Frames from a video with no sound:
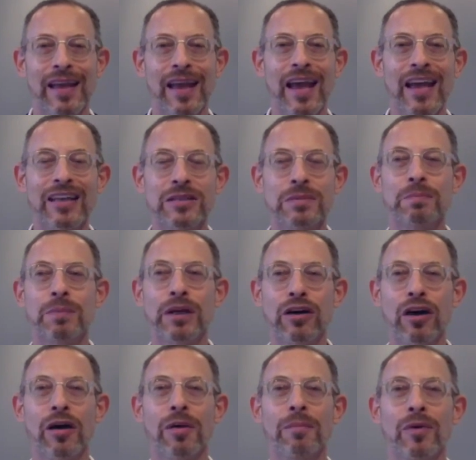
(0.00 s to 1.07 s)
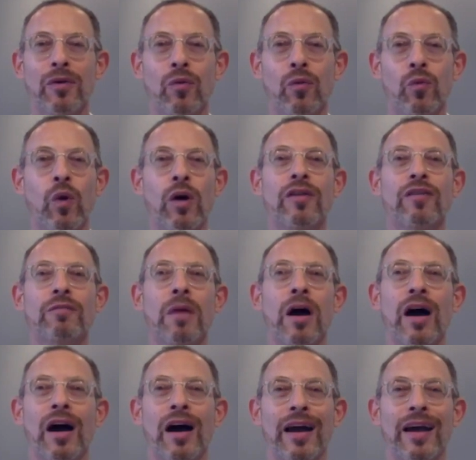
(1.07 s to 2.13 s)
has become one of
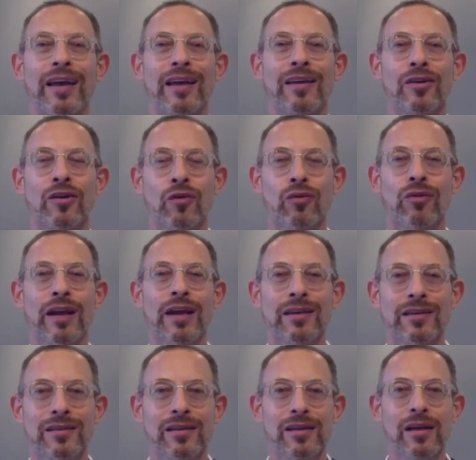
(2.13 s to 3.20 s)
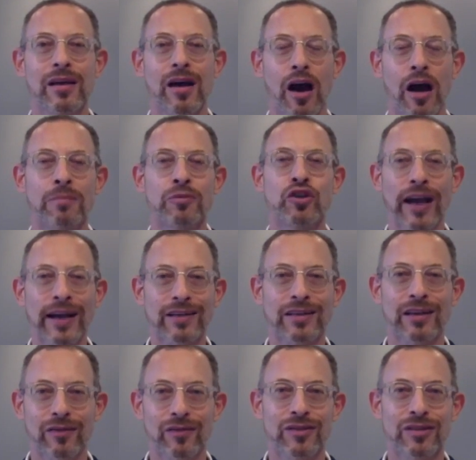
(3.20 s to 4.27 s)
my great
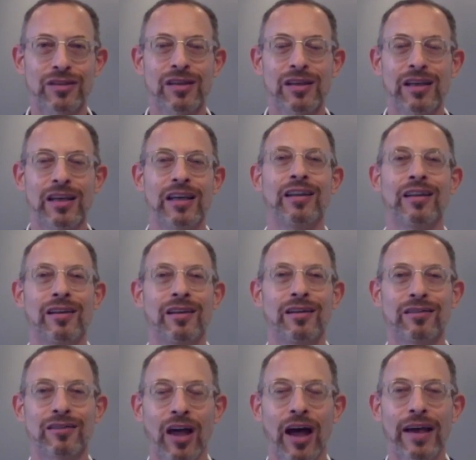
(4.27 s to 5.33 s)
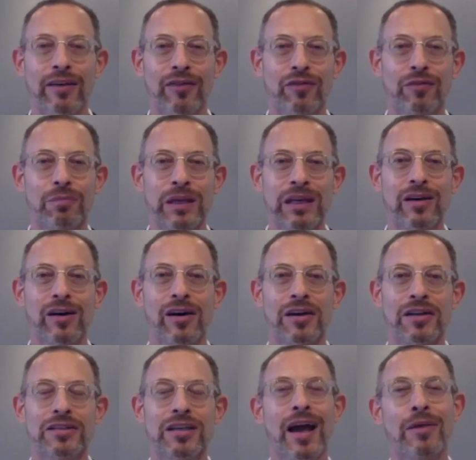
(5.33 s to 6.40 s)
objectives in life,
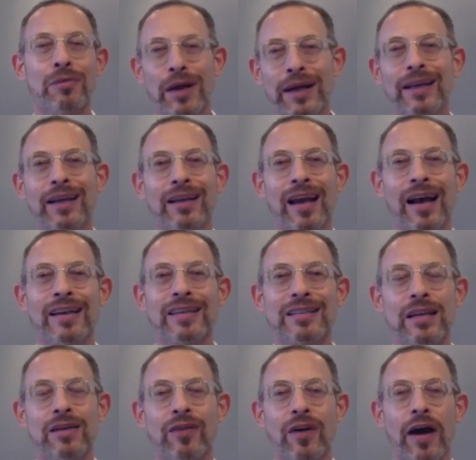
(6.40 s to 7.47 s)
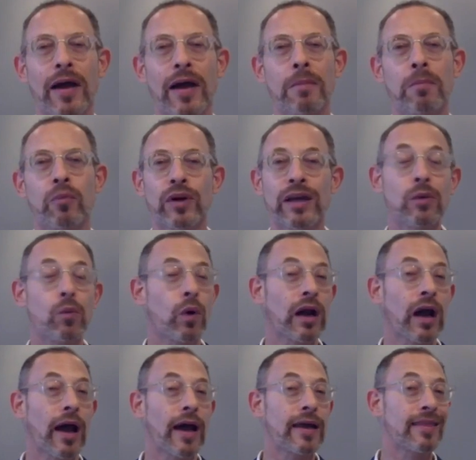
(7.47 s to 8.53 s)
because I recognize that if I bring what
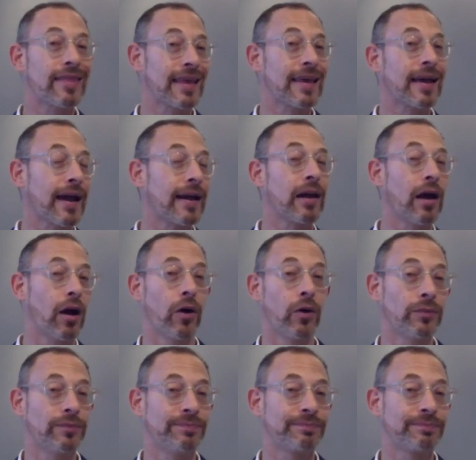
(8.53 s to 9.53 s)
I think I know